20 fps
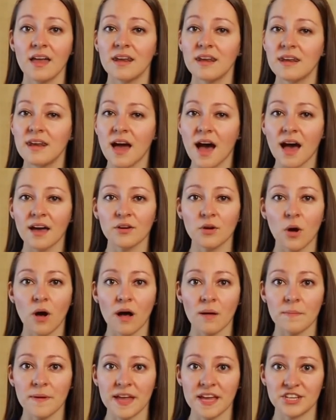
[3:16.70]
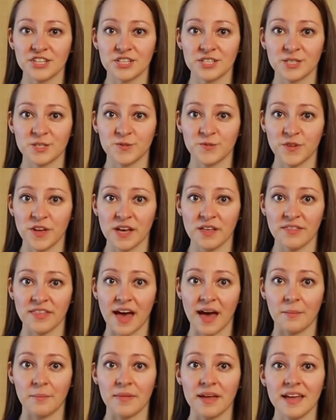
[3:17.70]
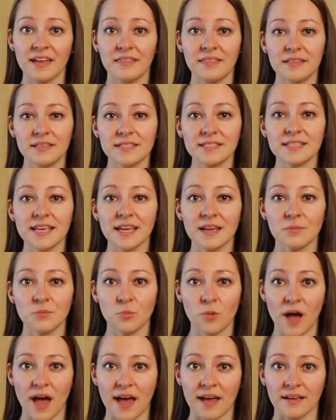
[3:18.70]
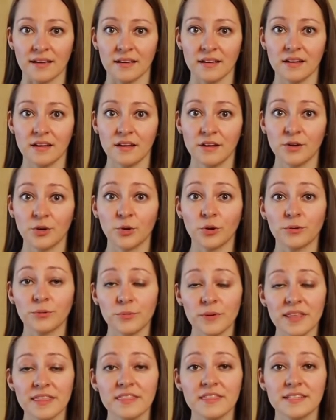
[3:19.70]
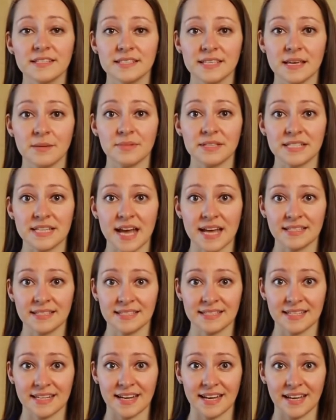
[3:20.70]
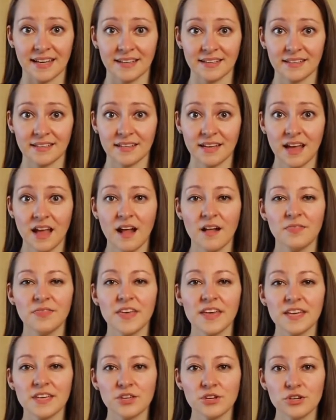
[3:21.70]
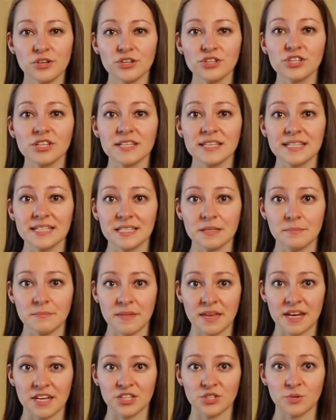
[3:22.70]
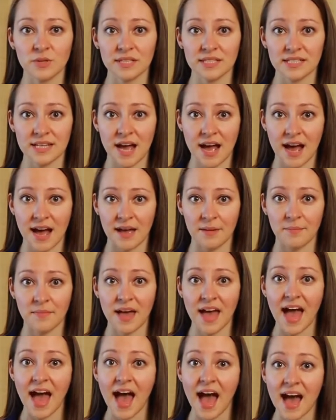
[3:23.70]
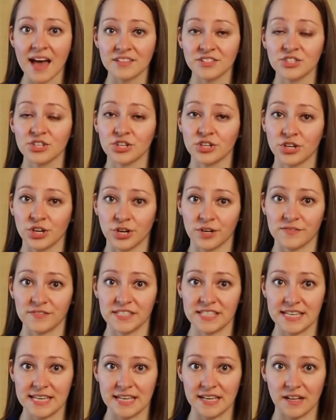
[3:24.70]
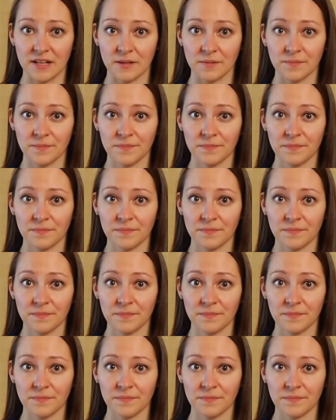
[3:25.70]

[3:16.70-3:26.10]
Not all patients feel them in the same way or with the same intensity. They usually diminish with time as your nerves heal.